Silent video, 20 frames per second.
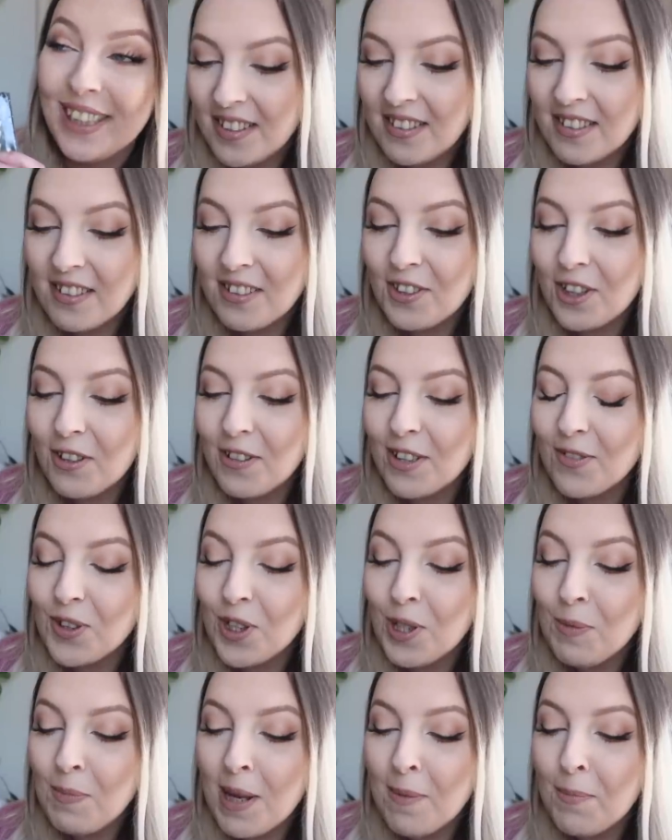This is a story of
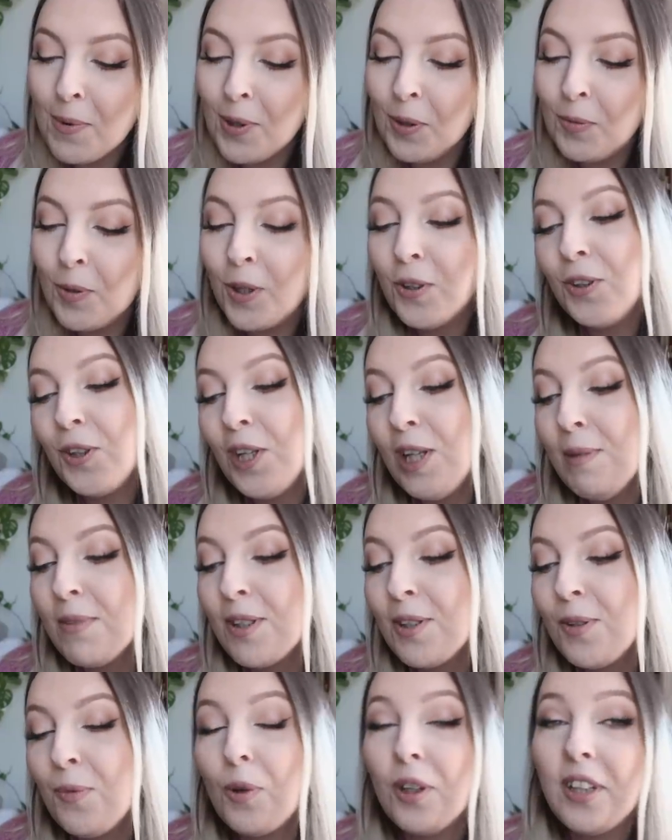two people, one
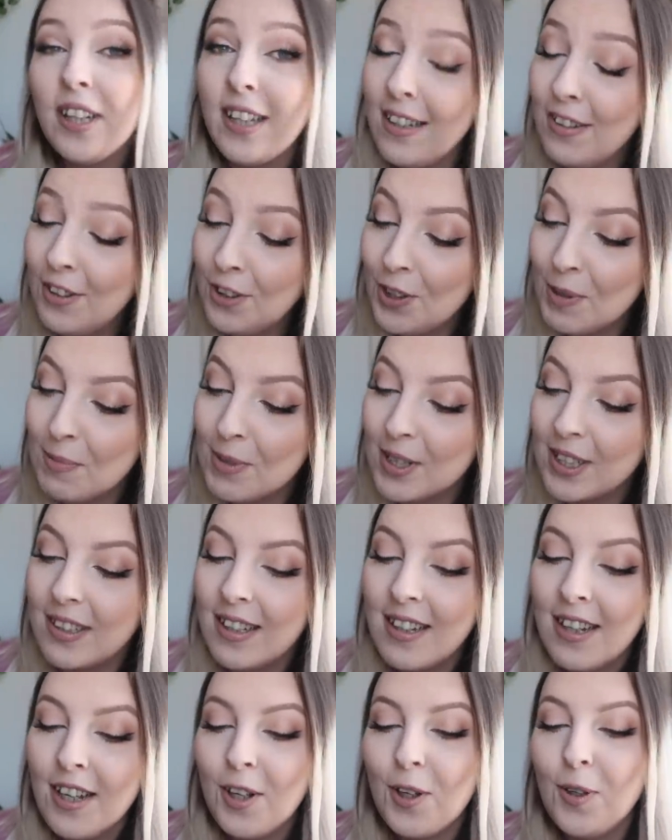human, one
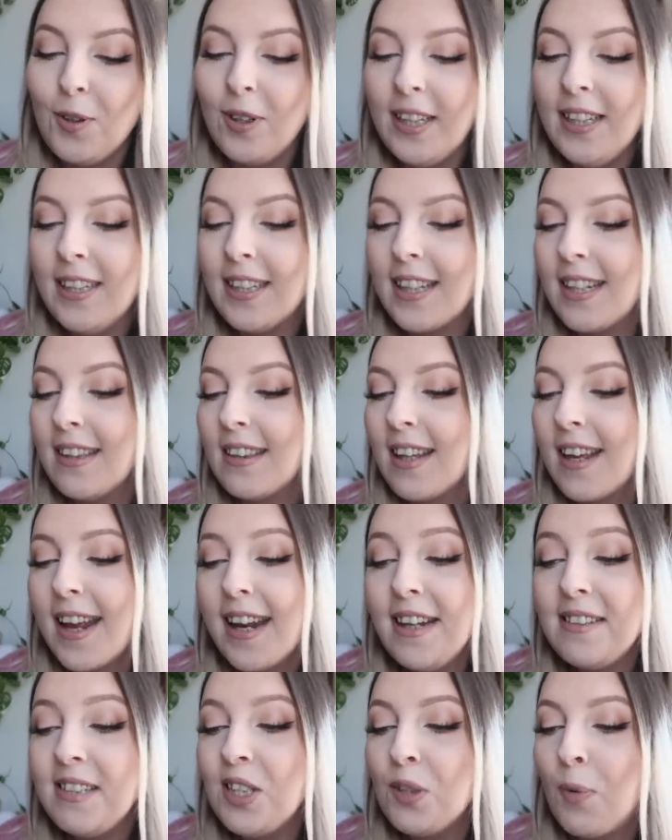inhuman, who linger in the
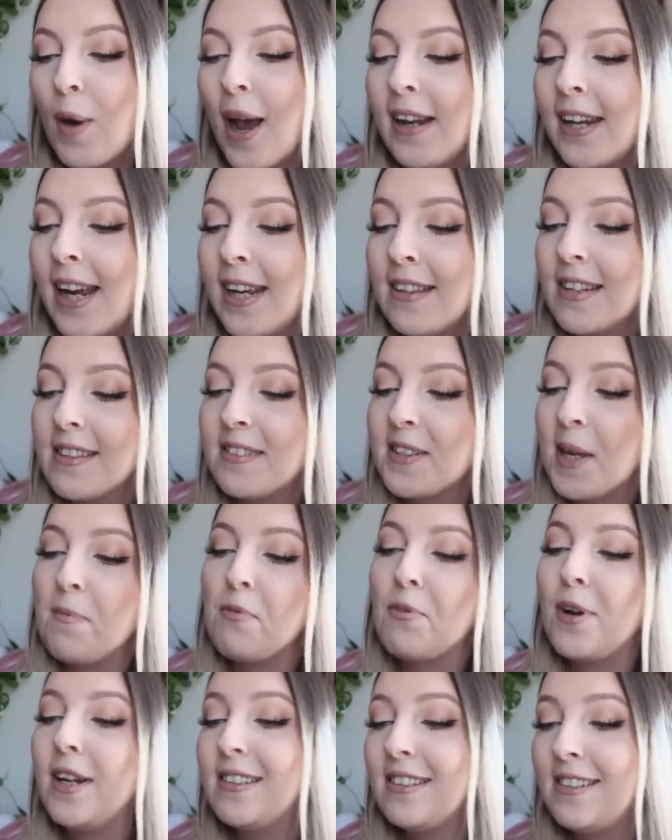hazy twilight that
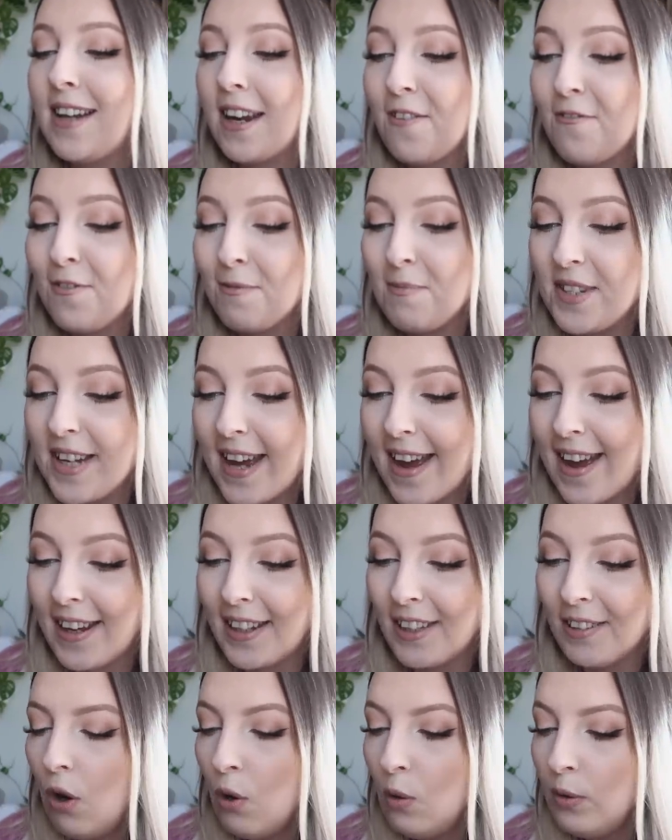separates night from
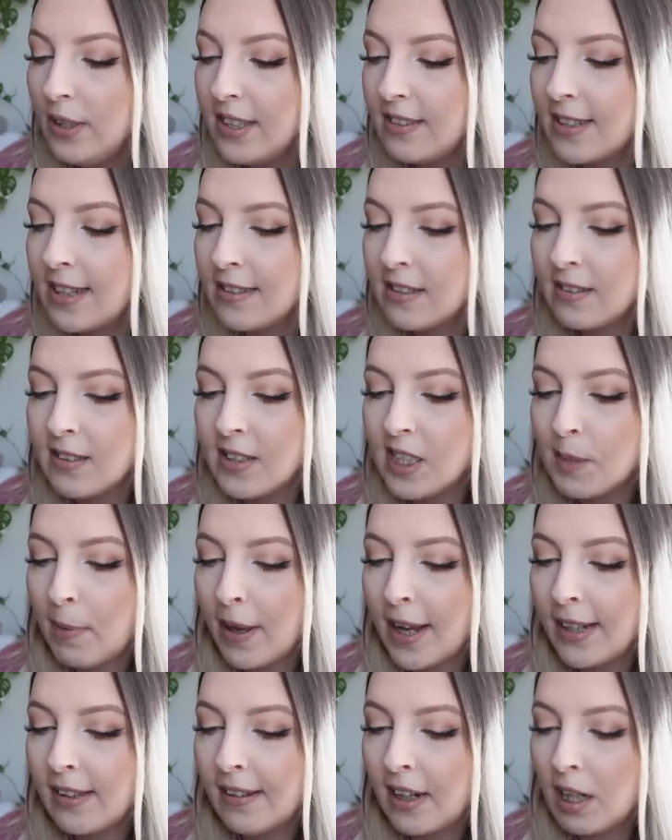day. Oh, it says it's
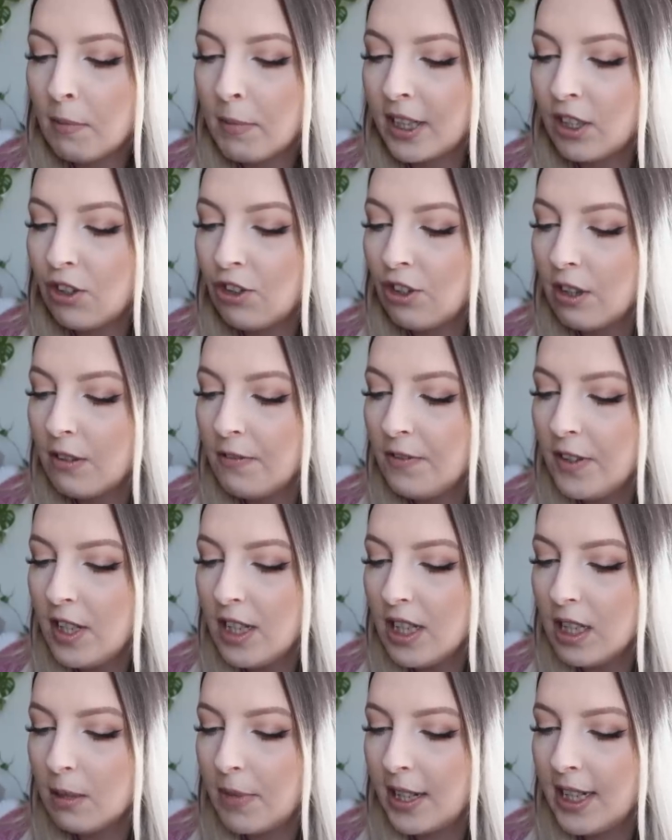inspired an animated short
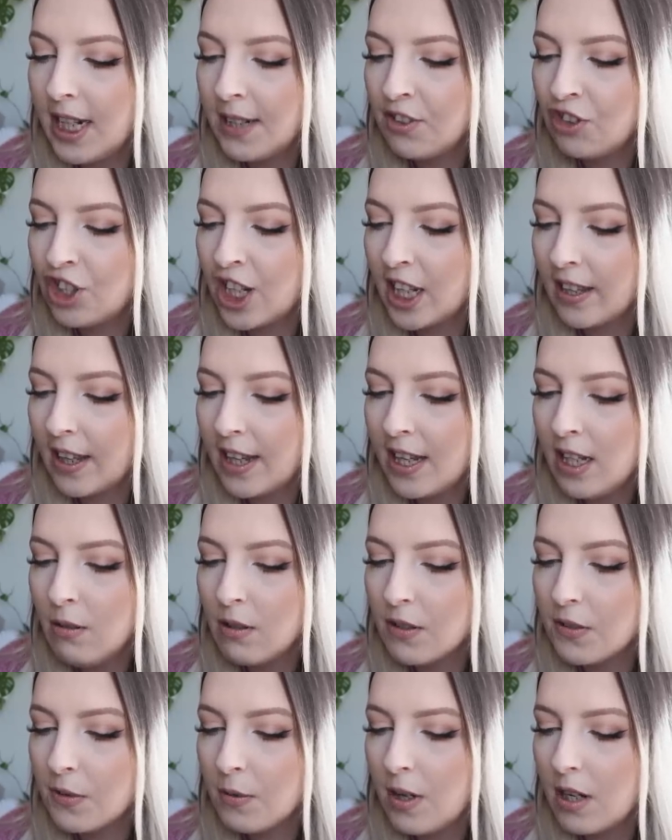film. I'll have to check that out as